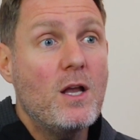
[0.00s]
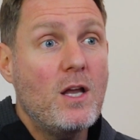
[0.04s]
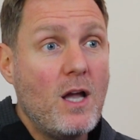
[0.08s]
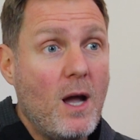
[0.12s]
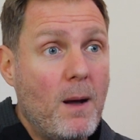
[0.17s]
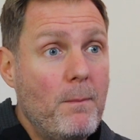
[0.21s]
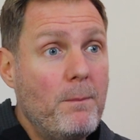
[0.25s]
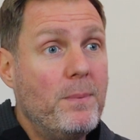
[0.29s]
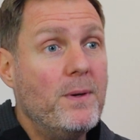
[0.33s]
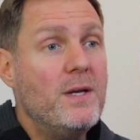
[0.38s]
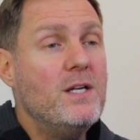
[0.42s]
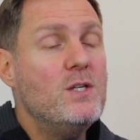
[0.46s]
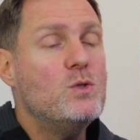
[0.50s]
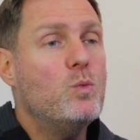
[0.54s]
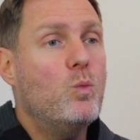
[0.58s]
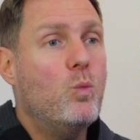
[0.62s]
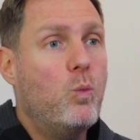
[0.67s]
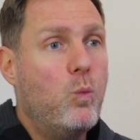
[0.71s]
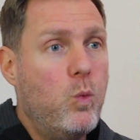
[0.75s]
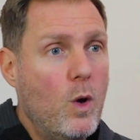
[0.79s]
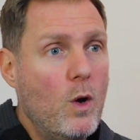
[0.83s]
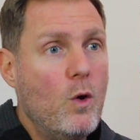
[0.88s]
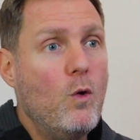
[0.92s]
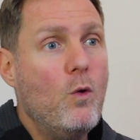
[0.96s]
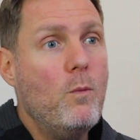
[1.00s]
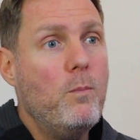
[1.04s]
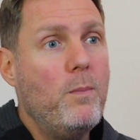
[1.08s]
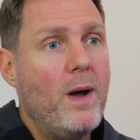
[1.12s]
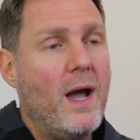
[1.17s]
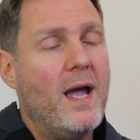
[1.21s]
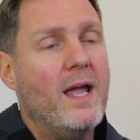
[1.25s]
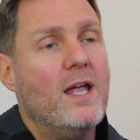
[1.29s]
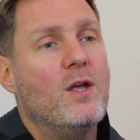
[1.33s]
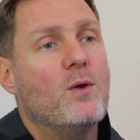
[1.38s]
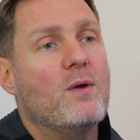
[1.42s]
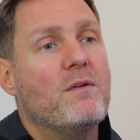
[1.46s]
companies will
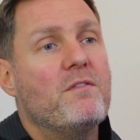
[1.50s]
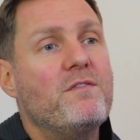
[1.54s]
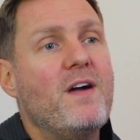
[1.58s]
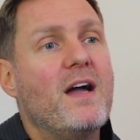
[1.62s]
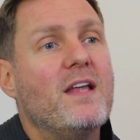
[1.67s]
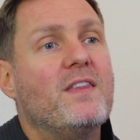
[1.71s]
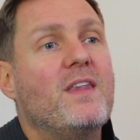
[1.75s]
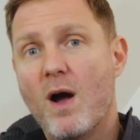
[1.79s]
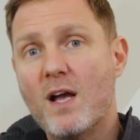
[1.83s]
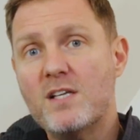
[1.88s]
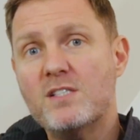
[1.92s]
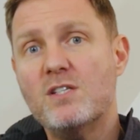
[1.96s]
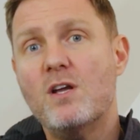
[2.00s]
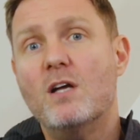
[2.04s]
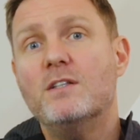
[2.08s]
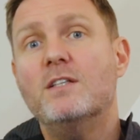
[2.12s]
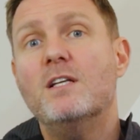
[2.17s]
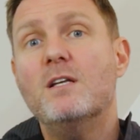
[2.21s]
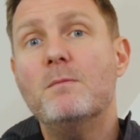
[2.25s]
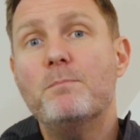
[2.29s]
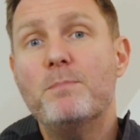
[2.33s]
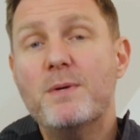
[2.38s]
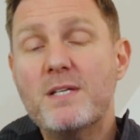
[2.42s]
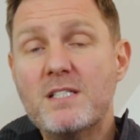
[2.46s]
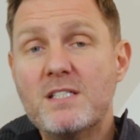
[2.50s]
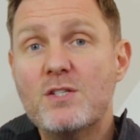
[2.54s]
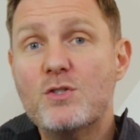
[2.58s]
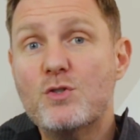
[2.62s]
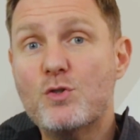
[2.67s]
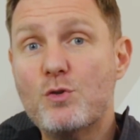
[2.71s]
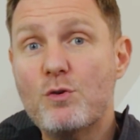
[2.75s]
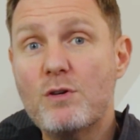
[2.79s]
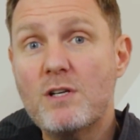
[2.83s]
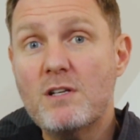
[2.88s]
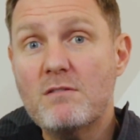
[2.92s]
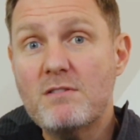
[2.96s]
pay you. In fact, I started a business
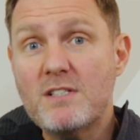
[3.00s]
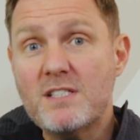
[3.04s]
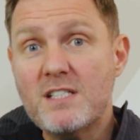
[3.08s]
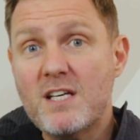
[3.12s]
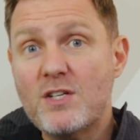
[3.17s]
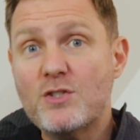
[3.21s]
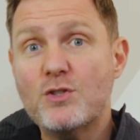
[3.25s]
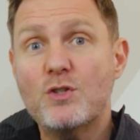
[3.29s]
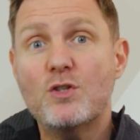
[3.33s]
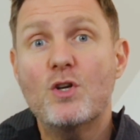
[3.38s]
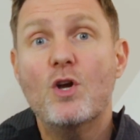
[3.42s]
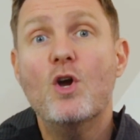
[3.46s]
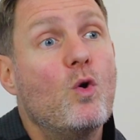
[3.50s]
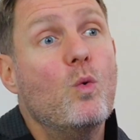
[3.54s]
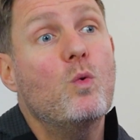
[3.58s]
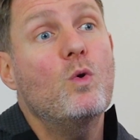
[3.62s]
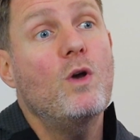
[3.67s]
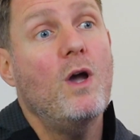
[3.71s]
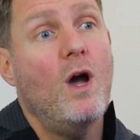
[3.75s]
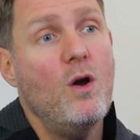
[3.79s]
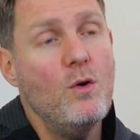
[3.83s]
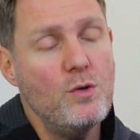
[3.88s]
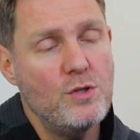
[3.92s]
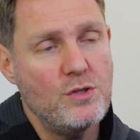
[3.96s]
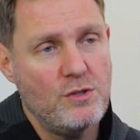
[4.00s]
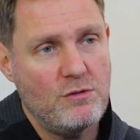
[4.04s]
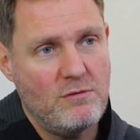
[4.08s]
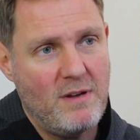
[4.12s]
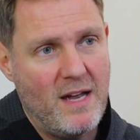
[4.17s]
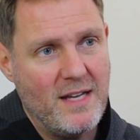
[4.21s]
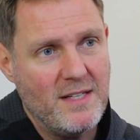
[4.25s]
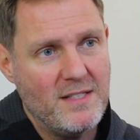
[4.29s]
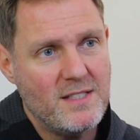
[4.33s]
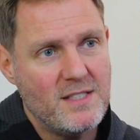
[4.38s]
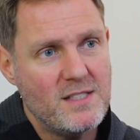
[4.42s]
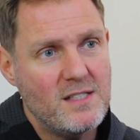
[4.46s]
during the recession called Coaster
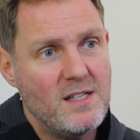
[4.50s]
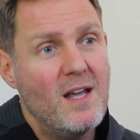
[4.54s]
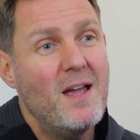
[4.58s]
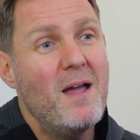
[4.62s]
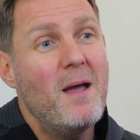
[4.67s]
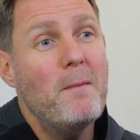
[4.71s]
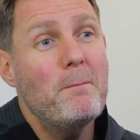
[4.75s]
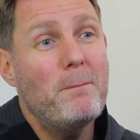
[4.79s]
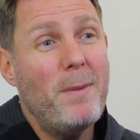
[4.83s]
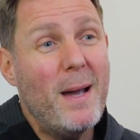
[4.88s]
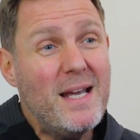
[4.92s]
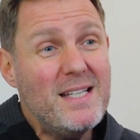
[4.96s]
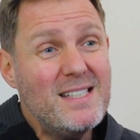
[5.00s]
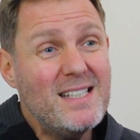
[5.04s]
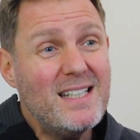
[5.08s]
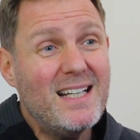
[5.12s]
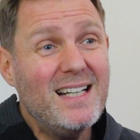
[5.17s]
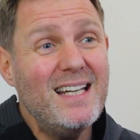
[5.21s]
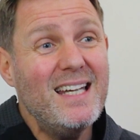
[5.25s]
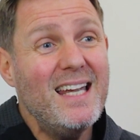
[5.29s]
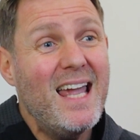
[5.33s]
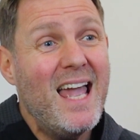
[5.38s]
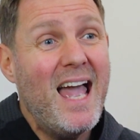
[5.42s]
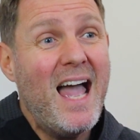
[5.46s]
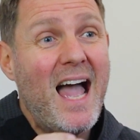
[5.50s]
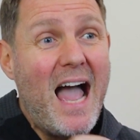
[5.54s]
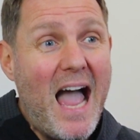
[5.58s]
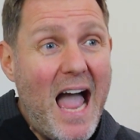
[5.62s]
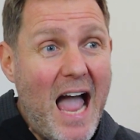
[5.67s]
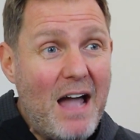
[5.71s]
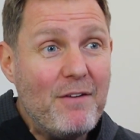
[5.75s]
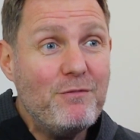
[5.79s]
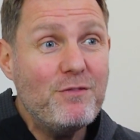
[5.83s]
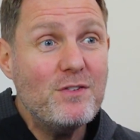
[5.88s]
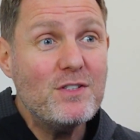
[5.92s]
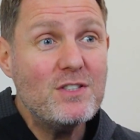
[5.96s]
Ads, basically
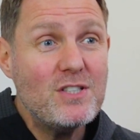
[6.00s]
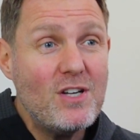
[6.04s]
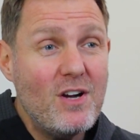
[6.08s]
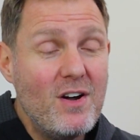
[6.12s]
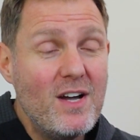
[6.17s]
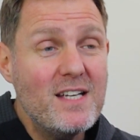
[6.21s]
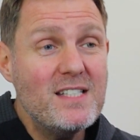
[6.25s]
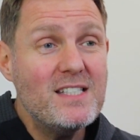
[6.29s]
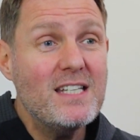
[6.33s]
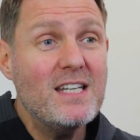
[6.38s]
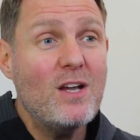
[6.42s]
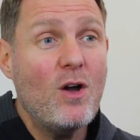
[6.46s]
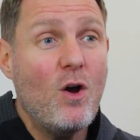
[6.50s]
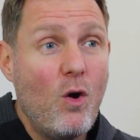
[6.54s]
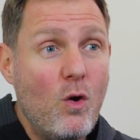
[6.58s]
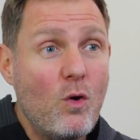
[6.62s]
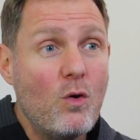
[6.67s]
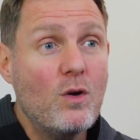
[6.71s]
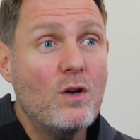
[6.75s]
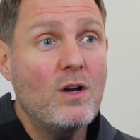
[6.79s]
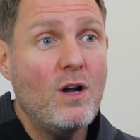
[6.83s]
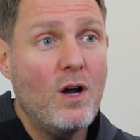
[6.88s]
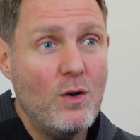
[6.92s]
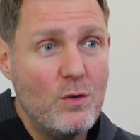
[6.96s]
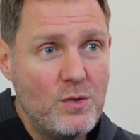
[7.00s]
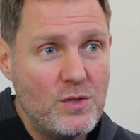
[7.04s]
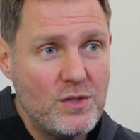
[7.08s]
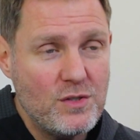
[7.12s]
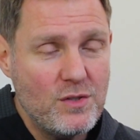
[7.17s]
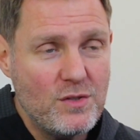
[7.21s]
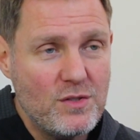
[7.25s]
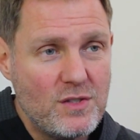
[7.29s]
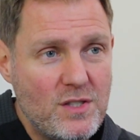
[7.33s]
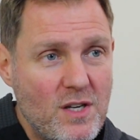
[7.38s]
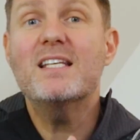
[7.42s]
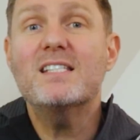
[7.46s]
advertising on
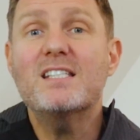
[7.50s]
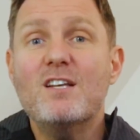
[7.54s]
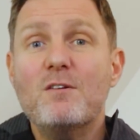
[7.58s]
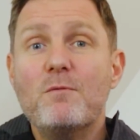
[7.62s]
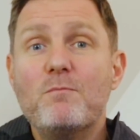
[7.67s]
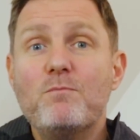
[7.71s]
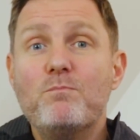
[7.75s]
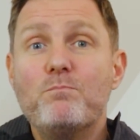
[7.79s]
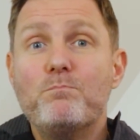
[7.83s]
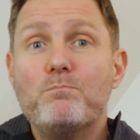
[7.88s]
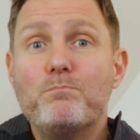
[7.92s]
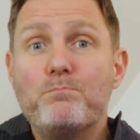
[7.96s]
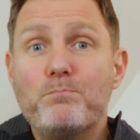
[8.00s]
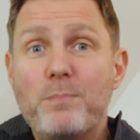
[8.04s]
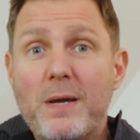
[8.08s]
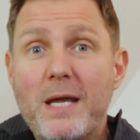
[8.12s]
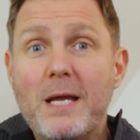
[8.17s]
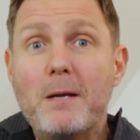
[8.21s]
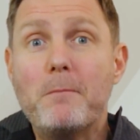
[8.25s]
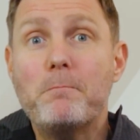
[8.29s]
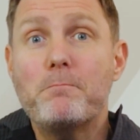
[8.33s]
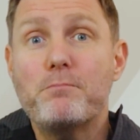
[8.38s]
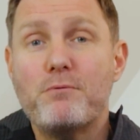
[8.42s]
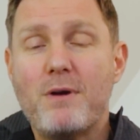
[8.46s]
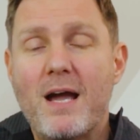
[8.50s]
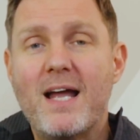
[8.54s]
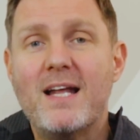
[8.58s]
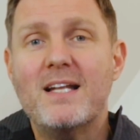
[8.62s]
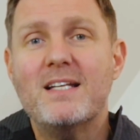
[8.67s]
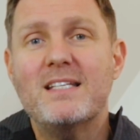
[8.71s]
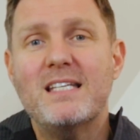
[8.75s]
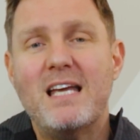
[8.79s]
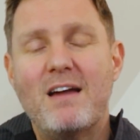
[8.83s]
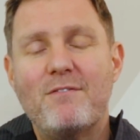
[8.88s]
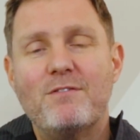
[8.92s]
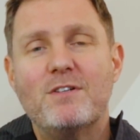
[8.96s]
coasters. Instead of big
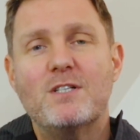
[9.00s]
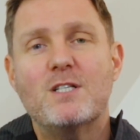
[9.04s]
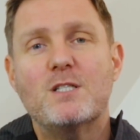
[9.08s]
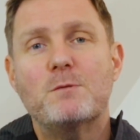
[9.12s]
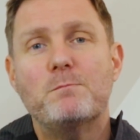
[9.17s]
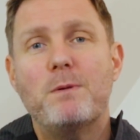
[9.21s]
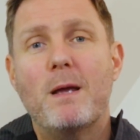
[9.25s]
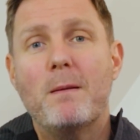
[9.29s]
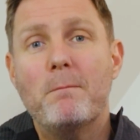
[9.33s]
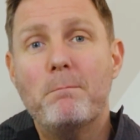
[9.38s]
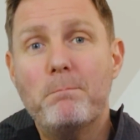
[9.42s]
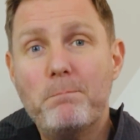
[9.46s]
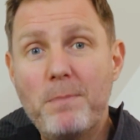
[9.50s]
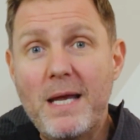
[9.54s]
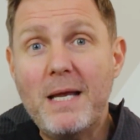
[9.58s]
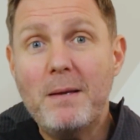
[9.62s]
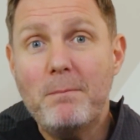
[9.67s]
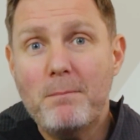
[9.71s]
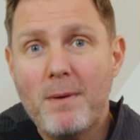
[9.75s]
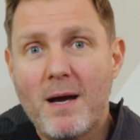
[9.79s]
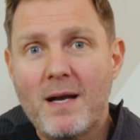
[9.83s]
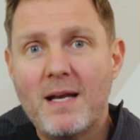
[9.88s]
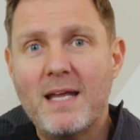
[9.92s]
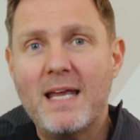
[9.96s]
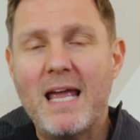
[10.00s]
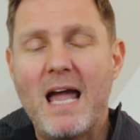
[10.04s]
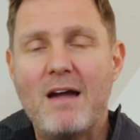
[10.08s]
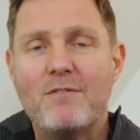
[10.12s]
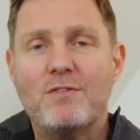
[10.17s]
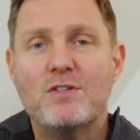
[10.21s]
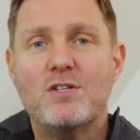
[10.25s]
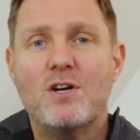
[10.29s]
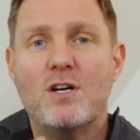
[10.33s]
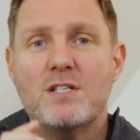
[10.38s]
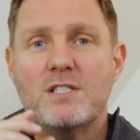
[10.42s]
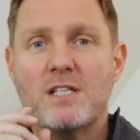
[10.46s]
brands having to spend big money
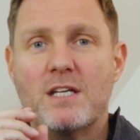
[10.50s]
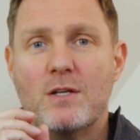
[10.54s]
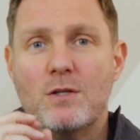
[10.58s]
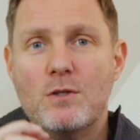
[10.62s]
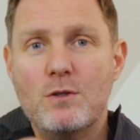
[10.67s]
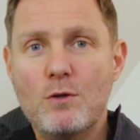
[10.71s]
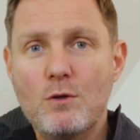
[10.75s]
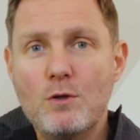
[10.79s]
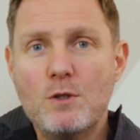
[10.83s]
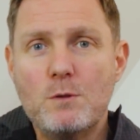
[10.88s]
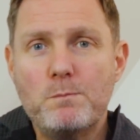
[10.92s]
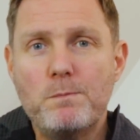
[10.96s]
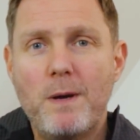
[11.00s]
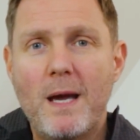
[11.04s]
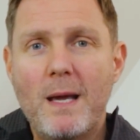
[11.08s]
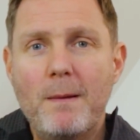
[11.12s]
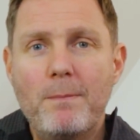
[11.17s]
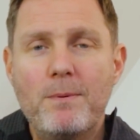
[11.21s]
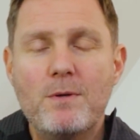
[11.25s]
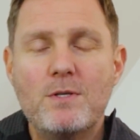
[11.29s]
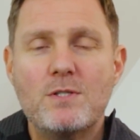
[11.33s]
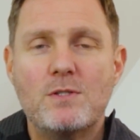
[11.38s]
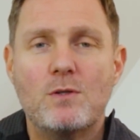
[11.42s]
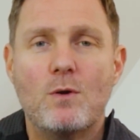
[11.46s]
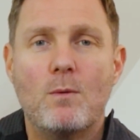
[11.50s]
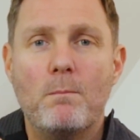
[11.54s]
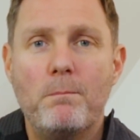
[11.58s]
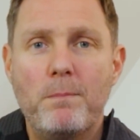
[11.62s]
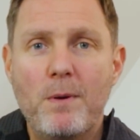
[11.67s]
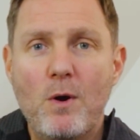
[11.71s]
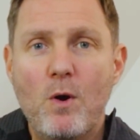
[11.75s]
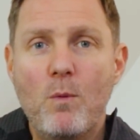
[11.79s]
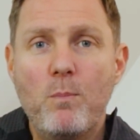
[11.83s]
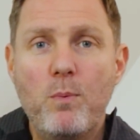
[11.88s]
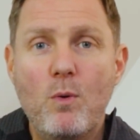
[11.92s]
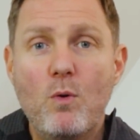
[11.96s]
advertising in newspapers and on
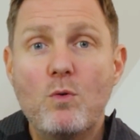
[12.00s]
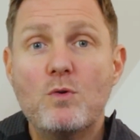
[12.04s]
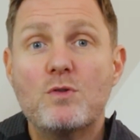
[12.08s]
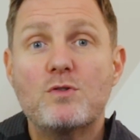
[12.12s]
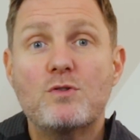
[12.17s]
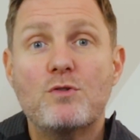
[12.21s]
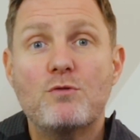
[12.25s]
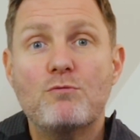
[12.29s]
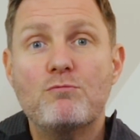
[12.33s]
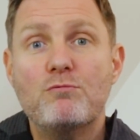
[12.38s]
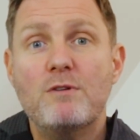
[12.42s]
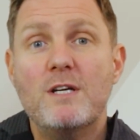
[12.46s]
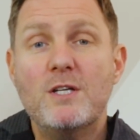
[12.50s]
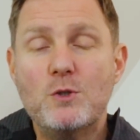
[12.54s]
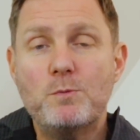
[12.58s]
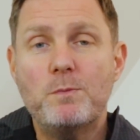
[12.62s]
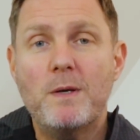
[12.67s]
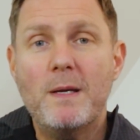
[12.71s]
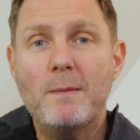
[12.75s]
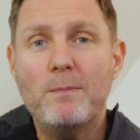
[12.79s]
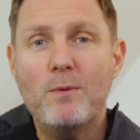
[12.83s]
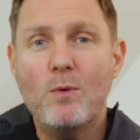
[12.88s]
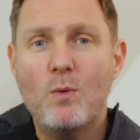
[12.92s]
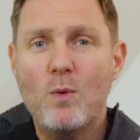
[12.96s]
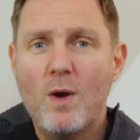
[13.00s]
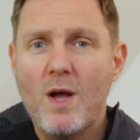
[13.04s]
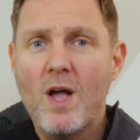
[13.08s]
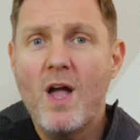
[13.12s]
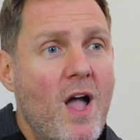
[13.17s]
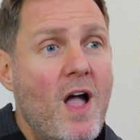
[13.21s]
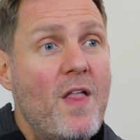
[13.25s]
billboards to reach people,